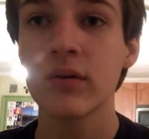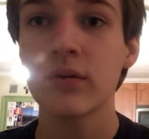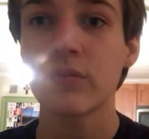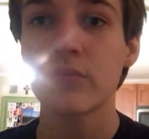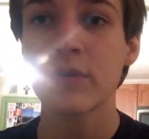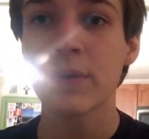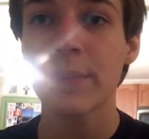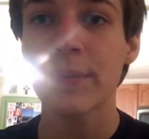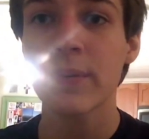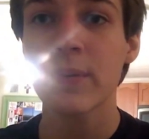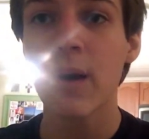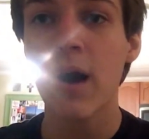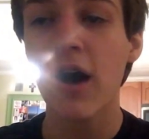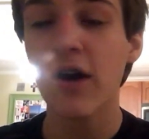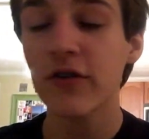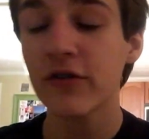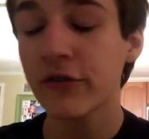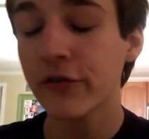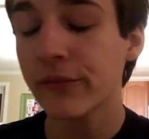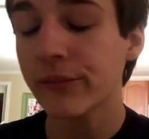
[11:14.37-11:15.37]
rip you
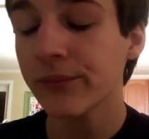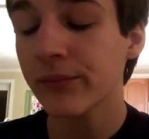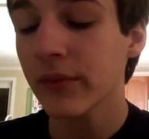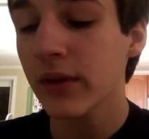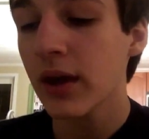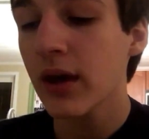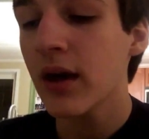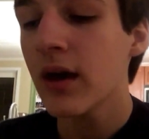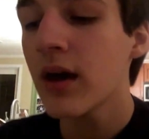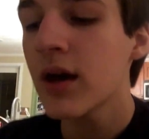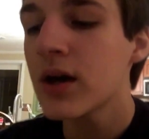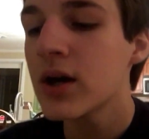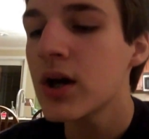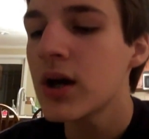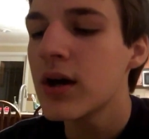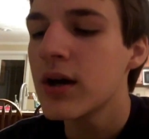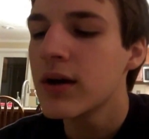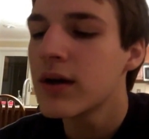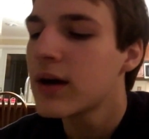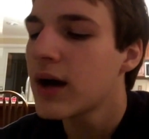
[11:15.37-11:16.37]
off.
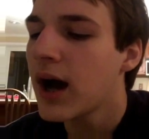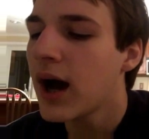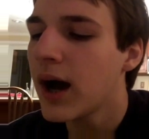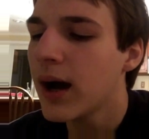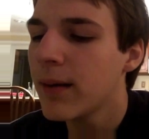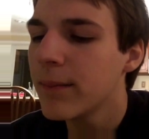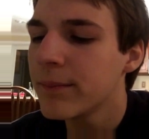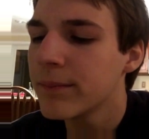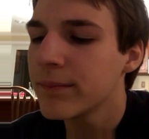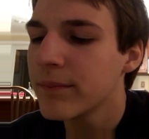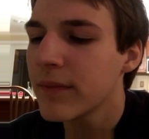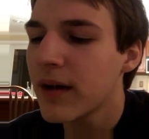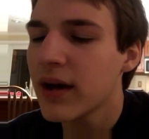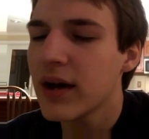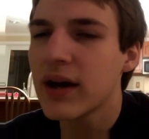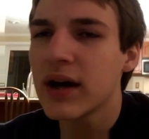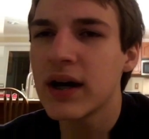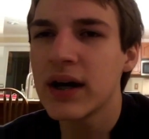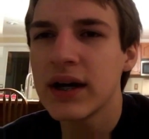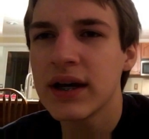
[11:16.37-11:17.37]

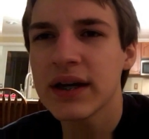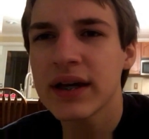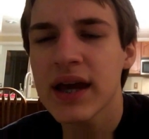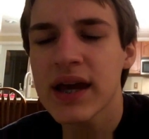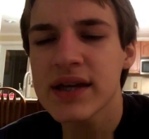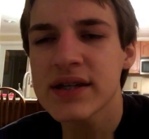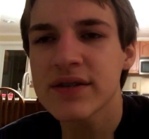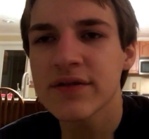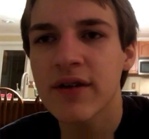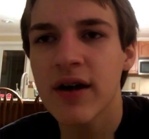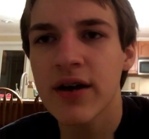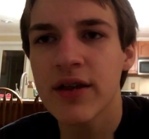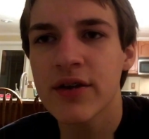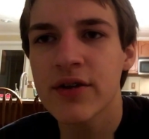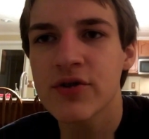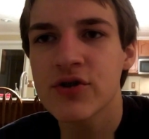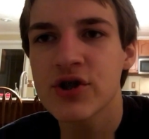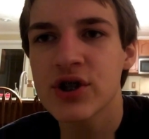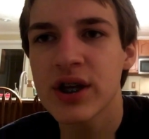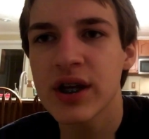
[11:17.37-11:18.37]
In case of
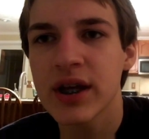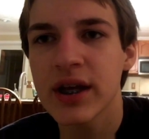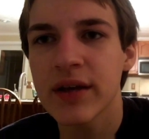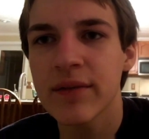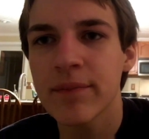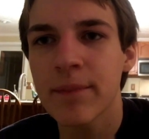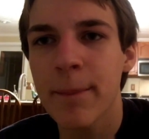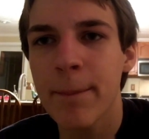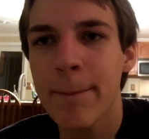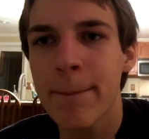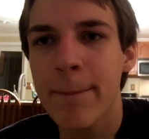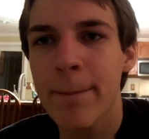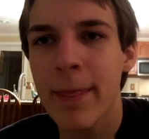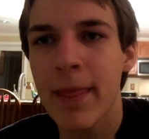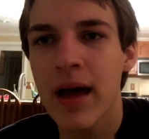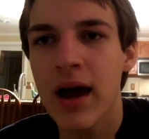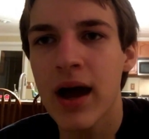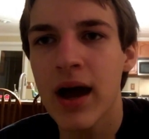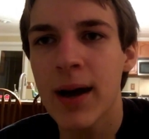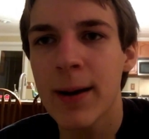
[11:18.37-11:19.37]
other cheating,
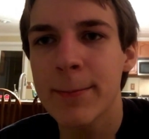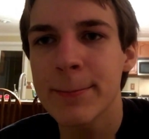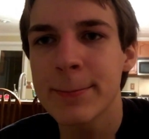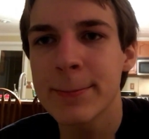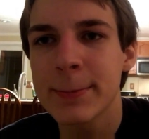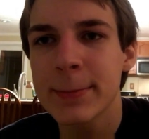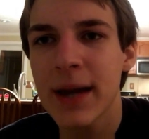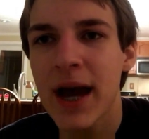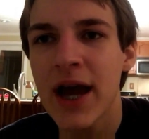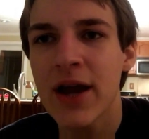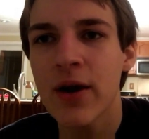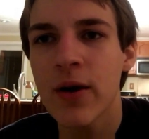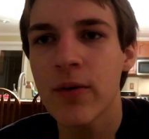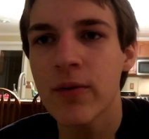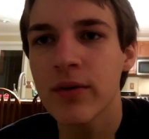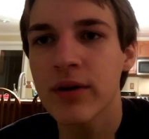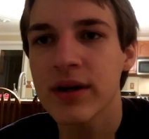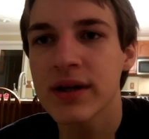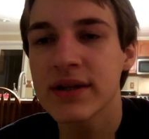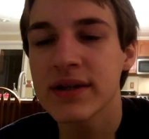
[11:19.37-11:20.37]
I don't
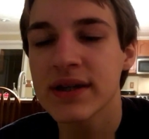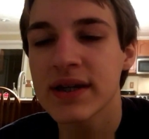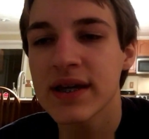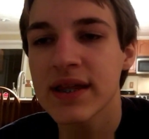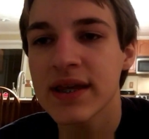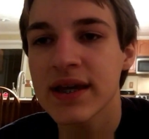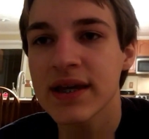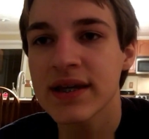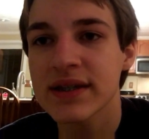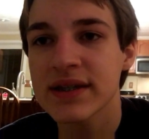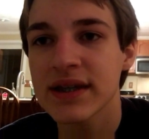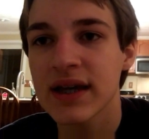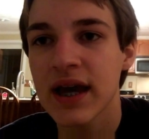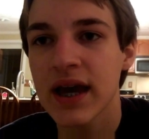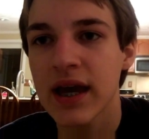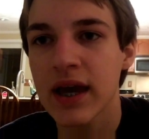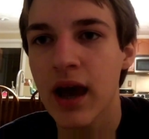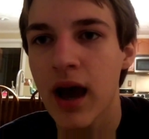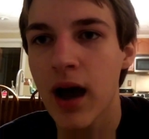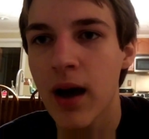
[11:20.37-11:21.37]
really see things
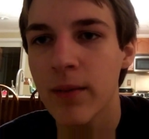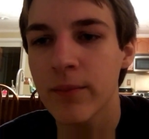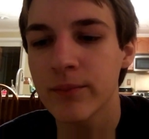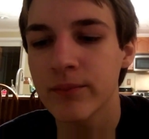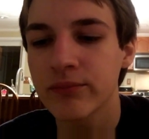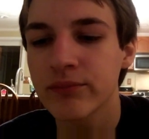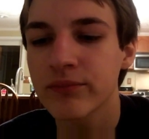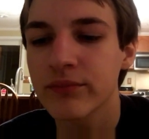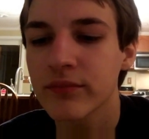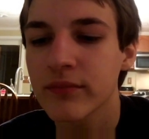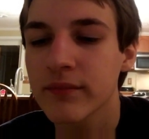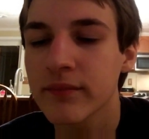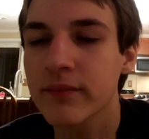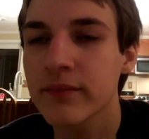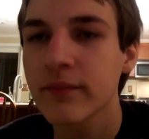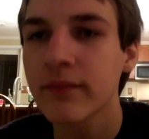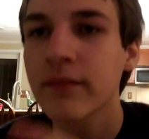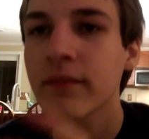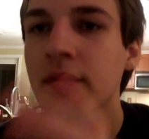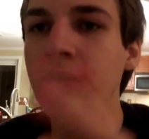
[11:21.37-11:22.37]
like,
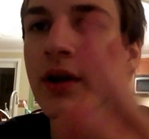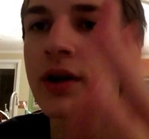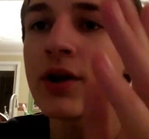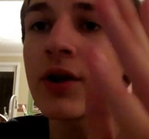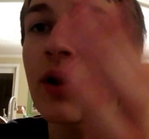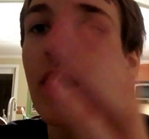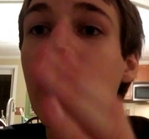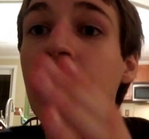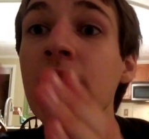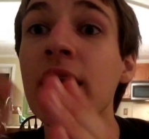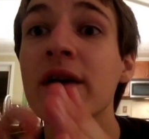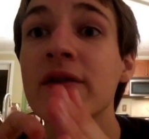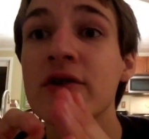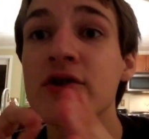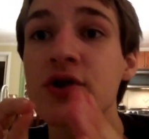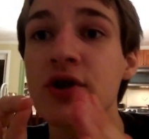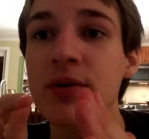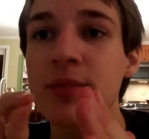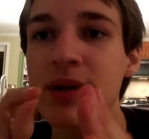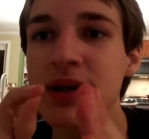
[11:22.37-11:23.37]
you know how you have the
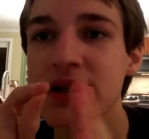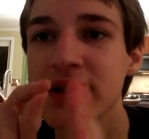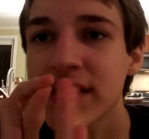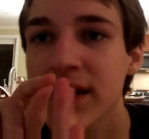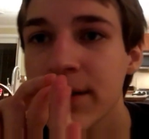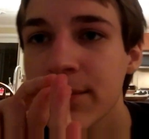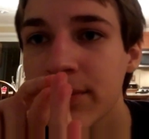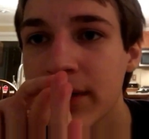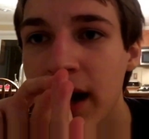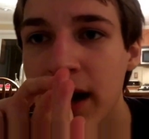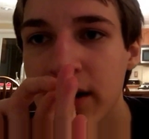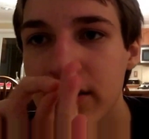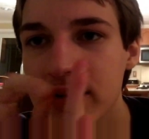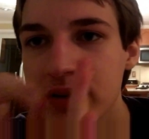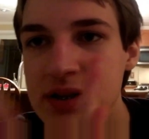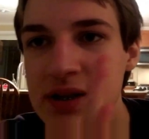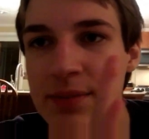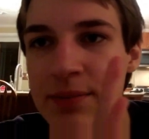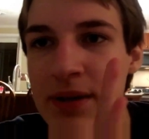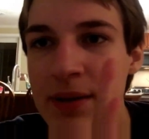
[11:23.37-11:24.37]
tournament slip? I don't
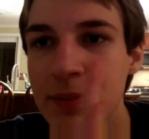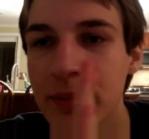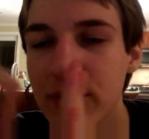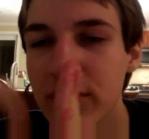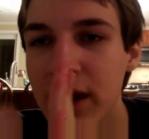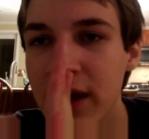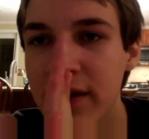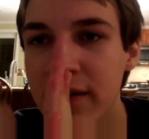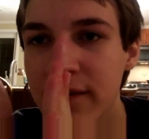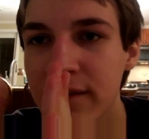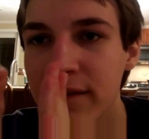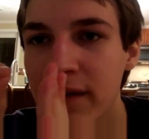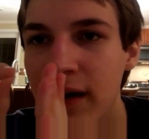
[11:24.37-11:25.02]
see people like,